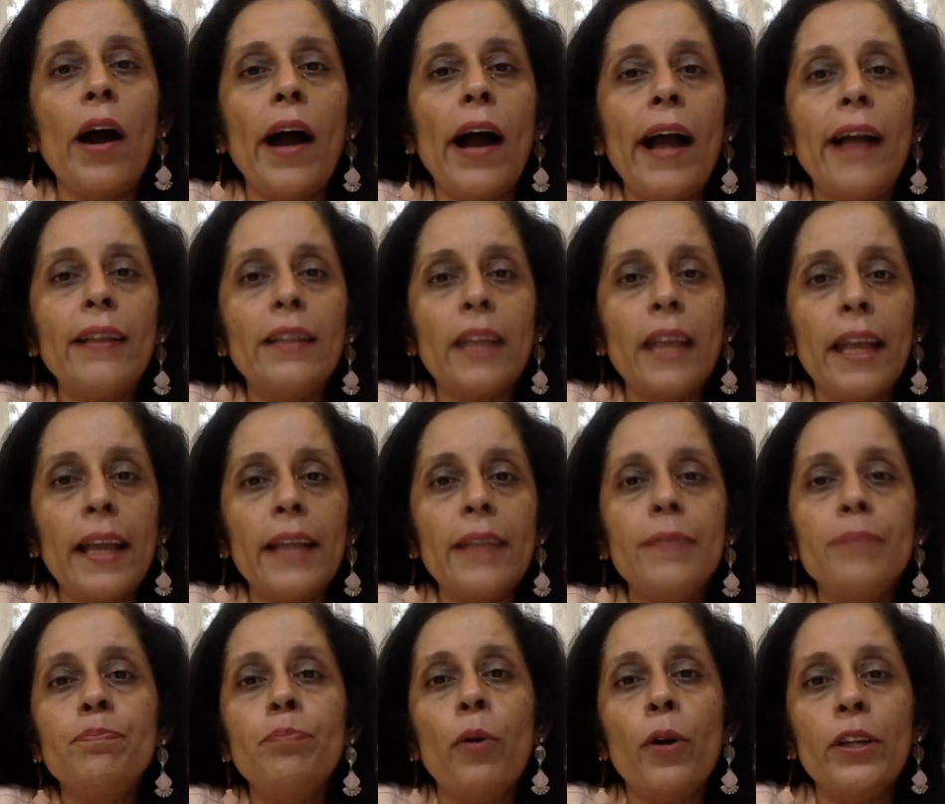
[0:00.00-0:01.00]
at
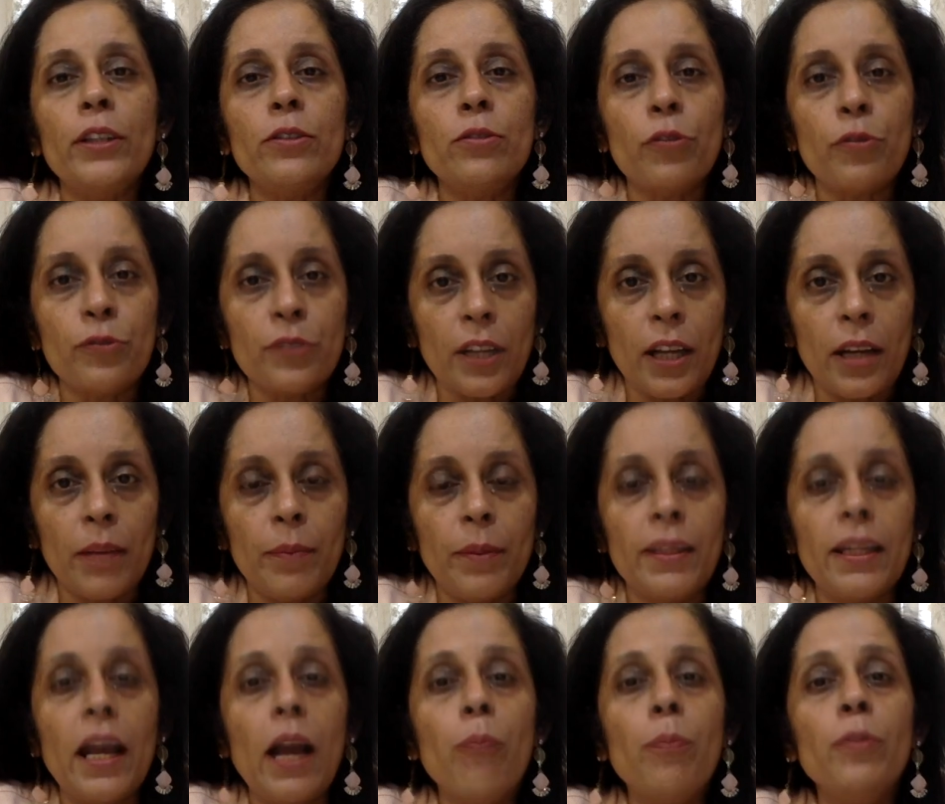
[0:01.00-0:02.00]
a point of time.
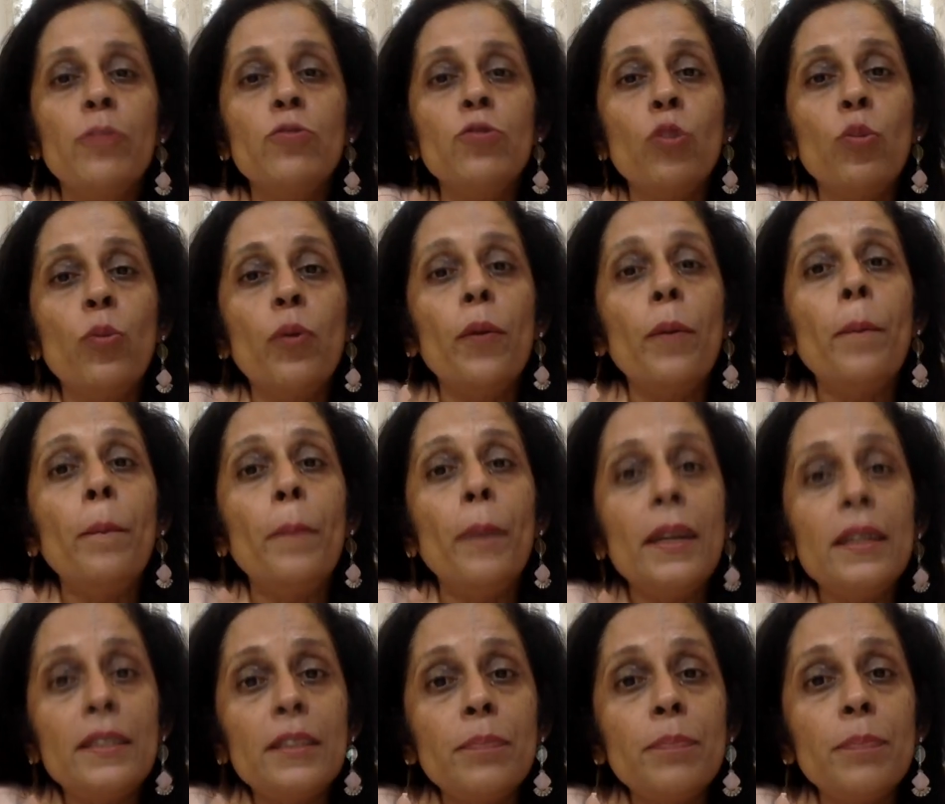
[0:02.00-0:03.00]
It happens over
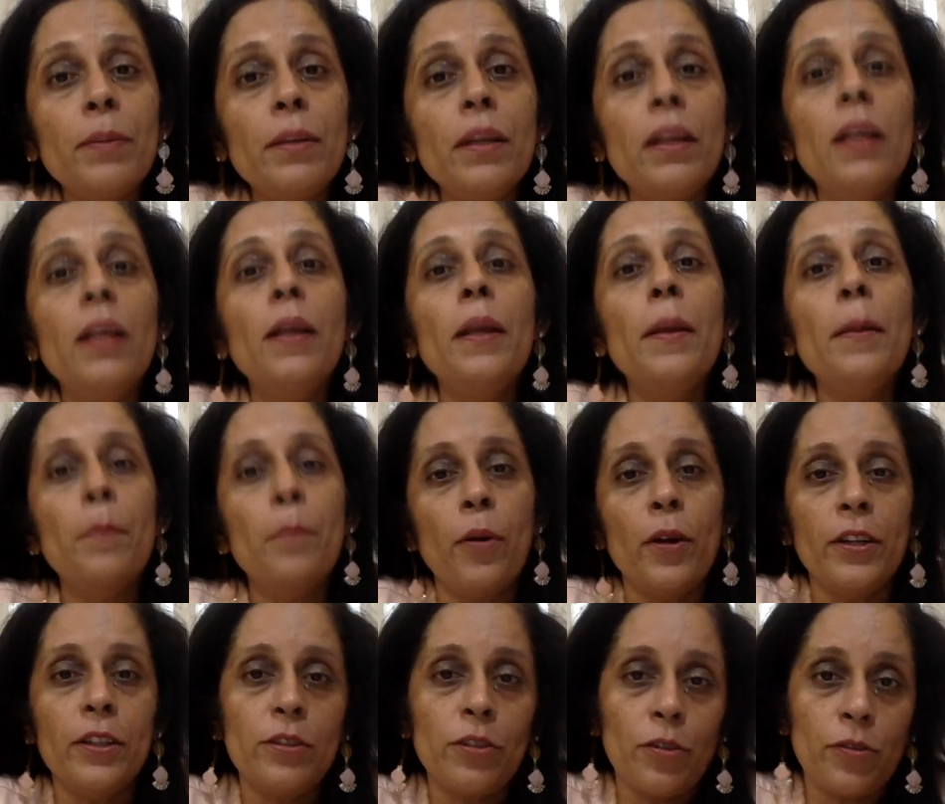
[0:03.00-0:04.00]
multiple
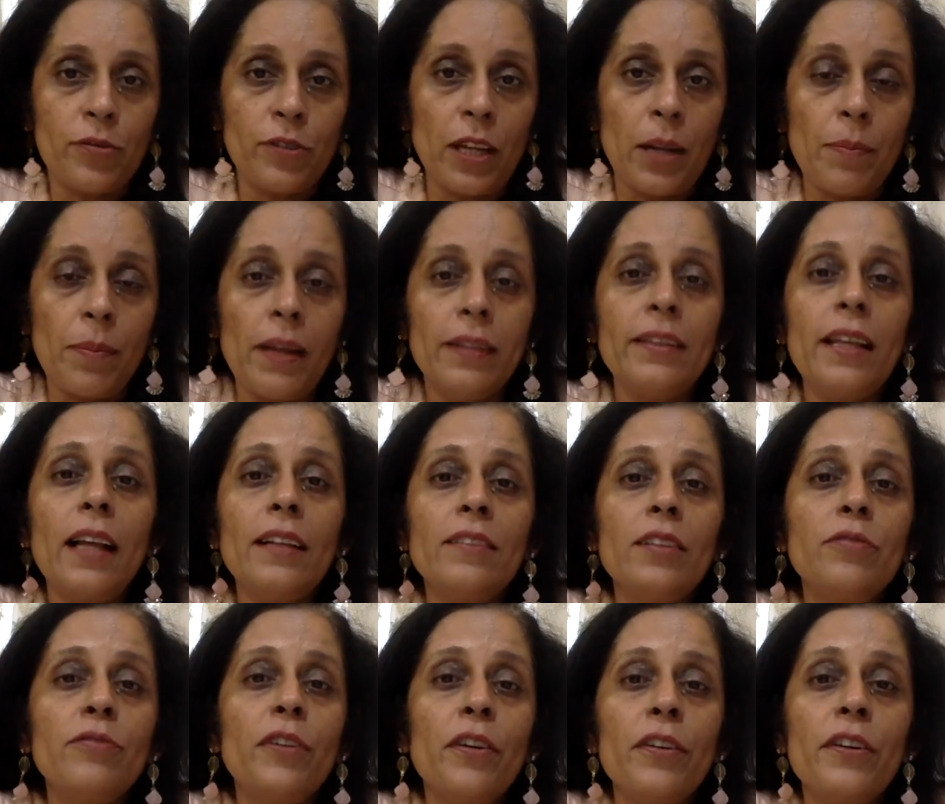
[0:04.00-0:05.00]
points of time. And that's
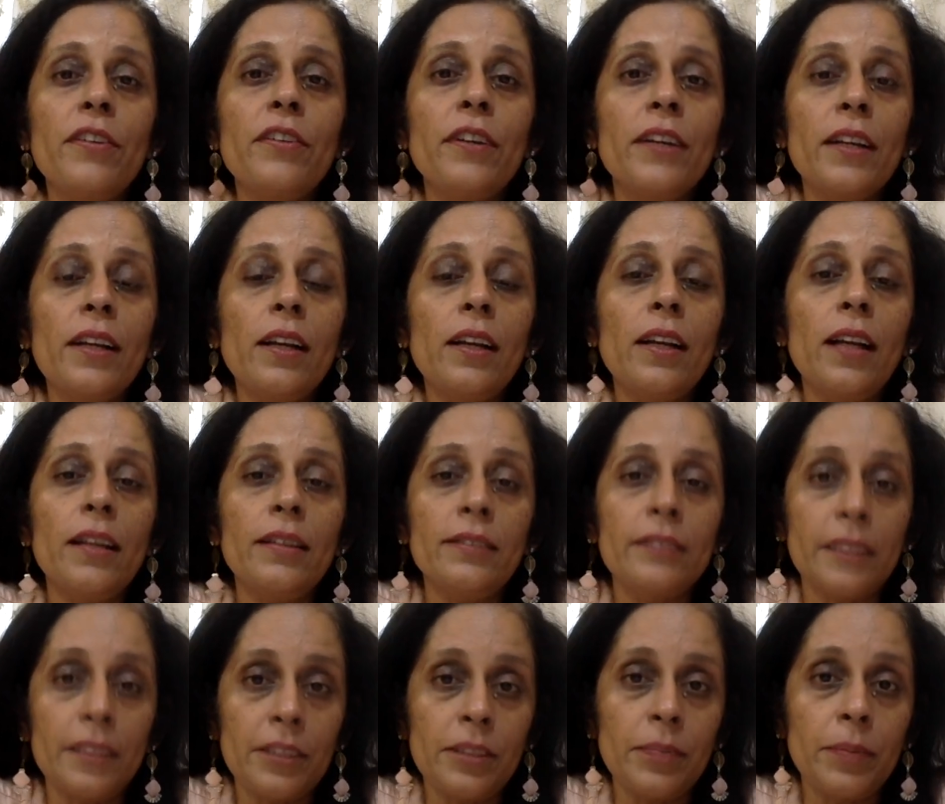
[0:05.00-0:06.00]
a very critical
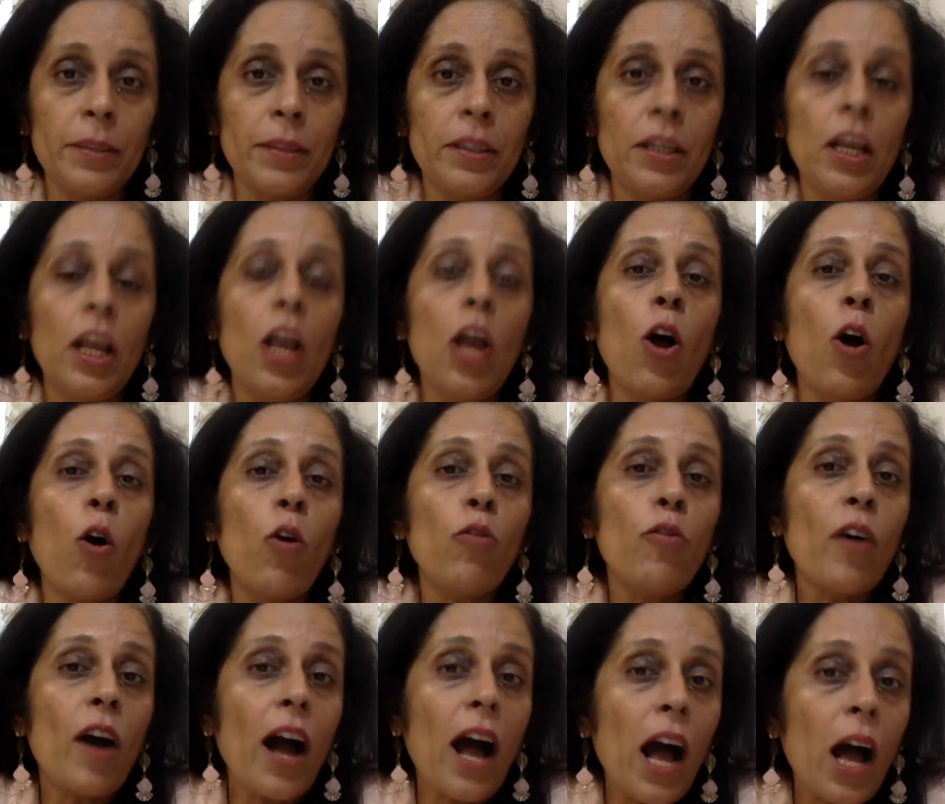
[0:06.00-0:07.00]
assessment of
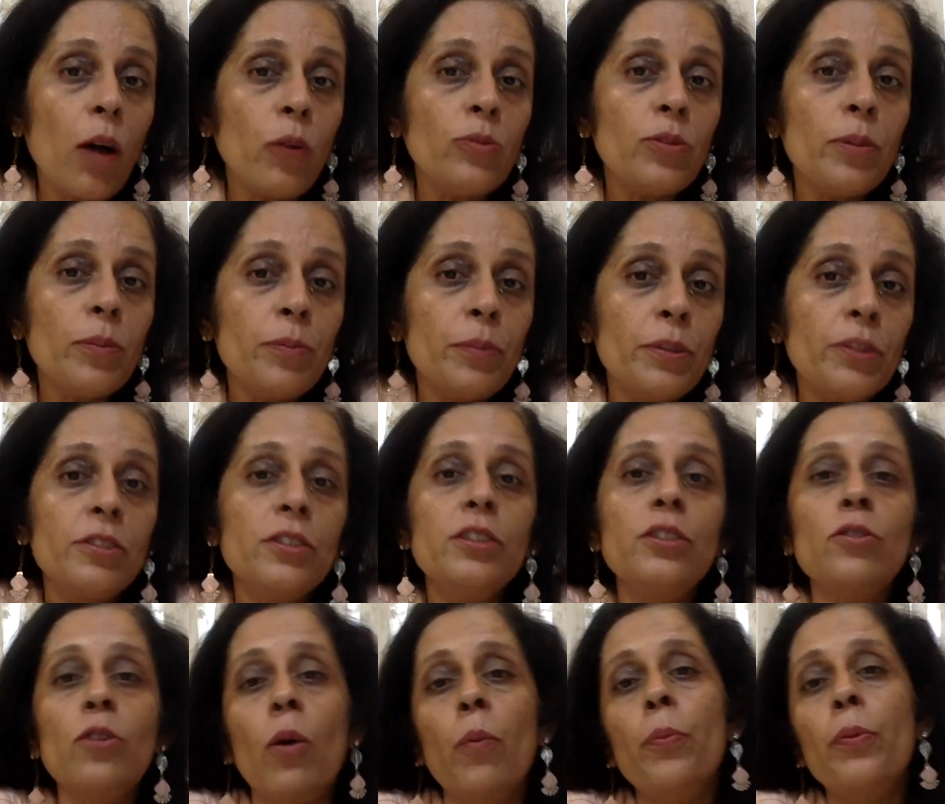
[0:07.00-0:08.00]
how the
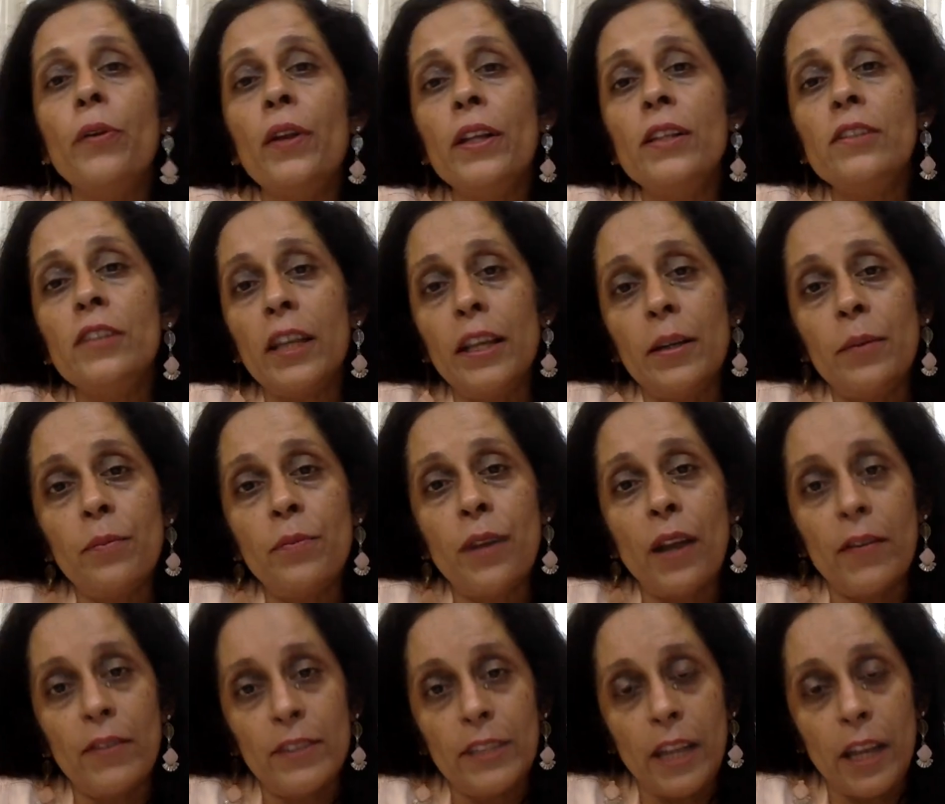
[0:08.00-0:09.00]
business operates in
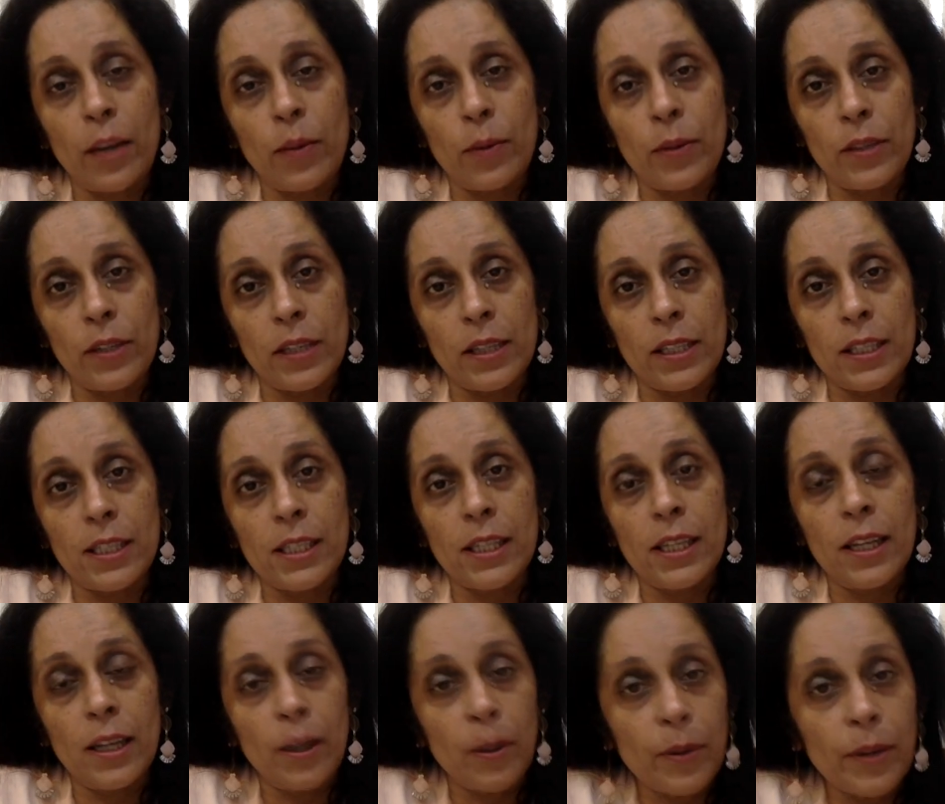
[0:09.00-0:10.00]
private equities.
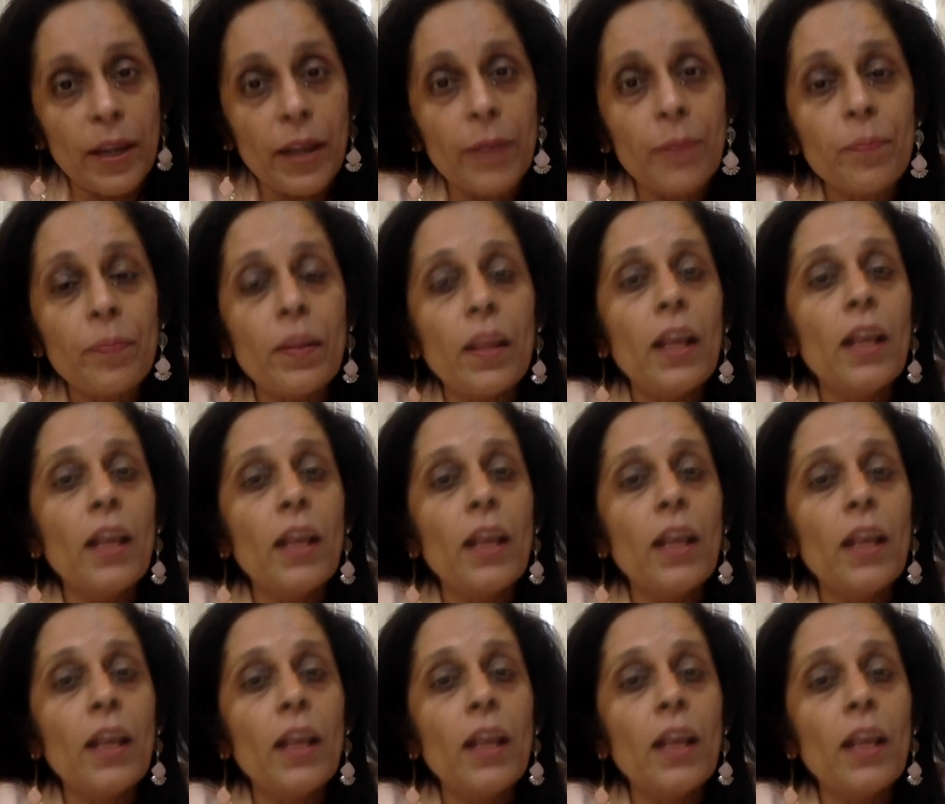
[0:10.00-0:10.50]
Okay?